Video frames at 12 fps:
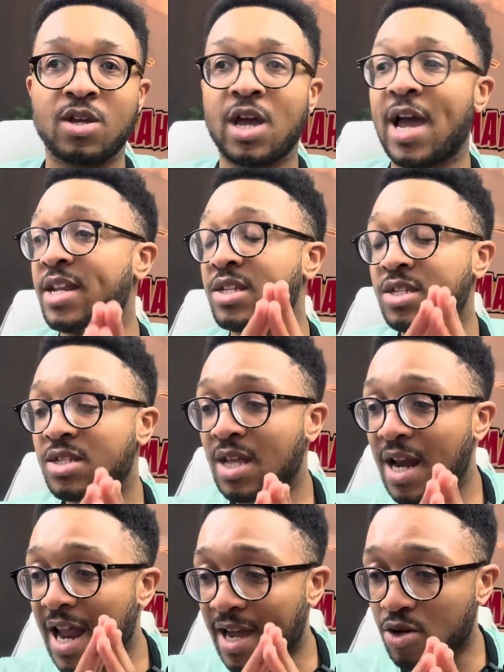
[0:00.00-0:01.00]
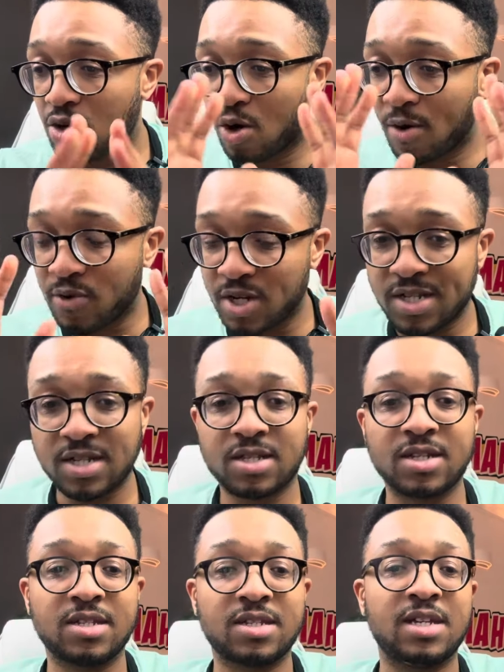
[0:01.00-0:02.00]
And this is the lack of
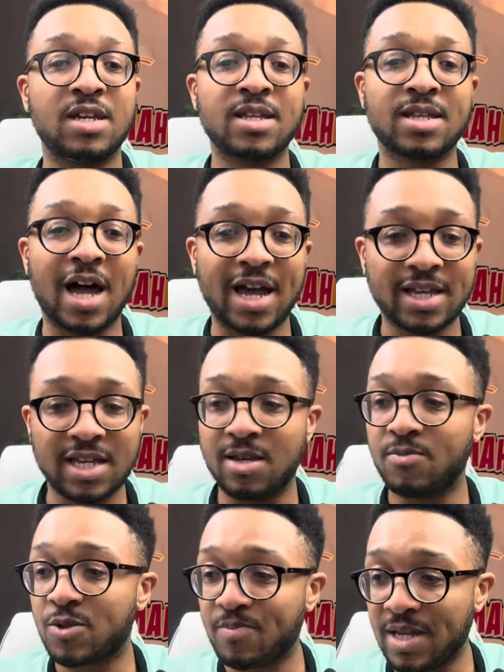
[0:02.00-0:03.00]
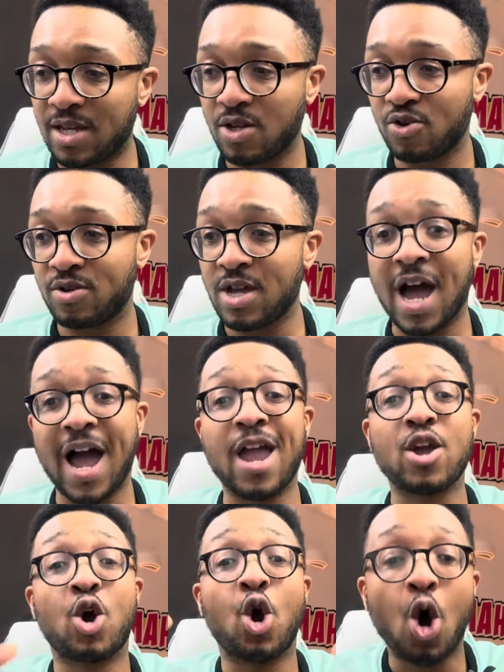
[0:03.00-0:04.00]
consistency that I keep speaking on. I
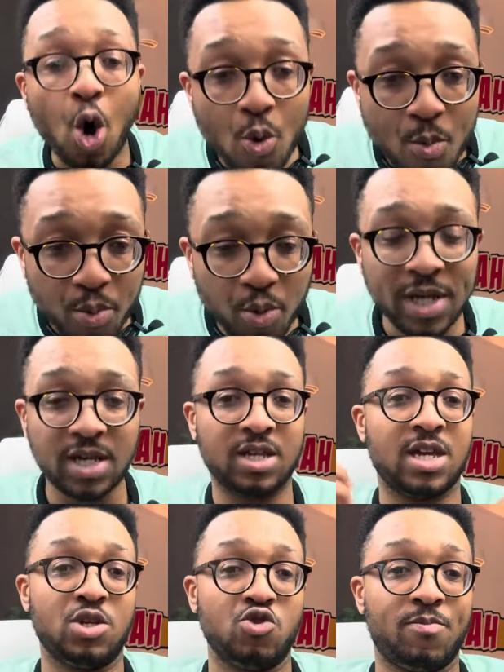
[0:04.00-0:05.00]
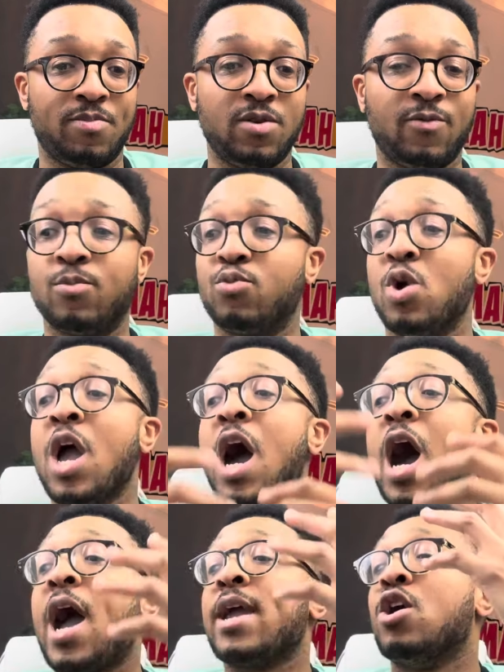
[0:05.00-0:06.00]
hope we can get European football.
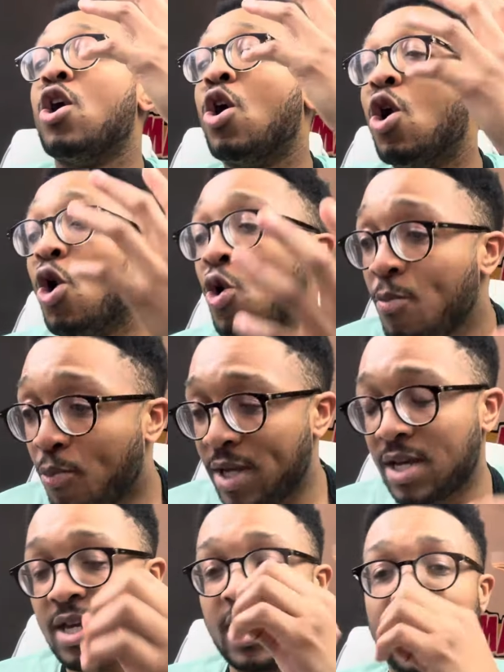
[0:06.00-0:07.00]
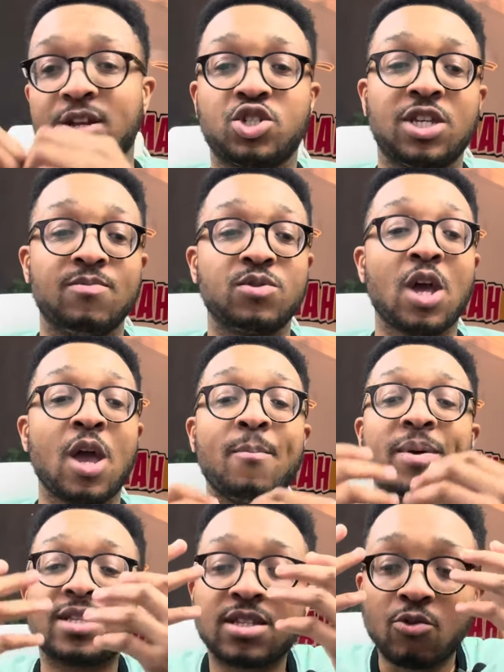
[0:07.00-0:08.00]
I hope we can catch teams.
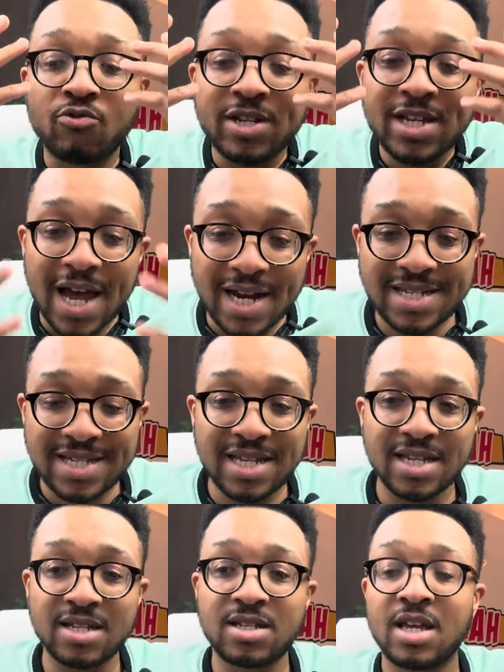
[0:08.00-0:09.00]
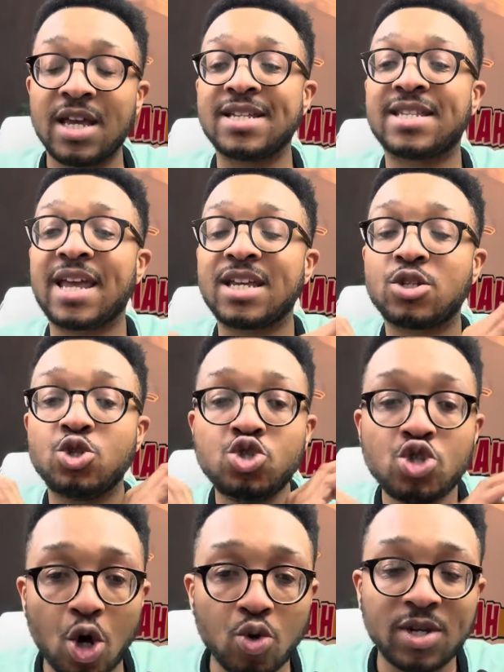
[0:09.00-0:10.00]
But the reality is there is
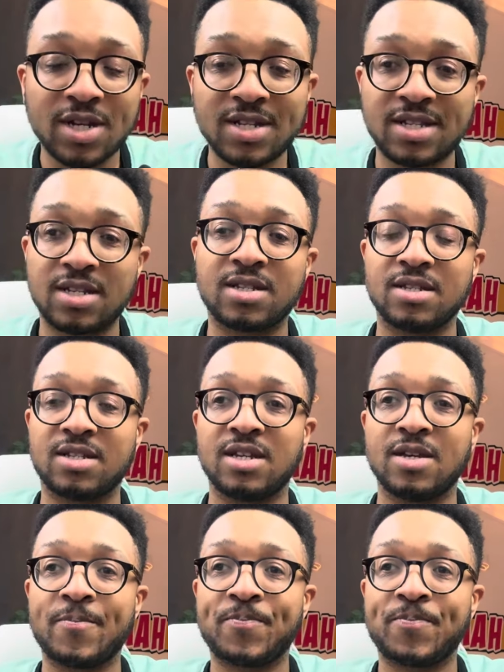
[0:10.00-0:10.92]
no consistency.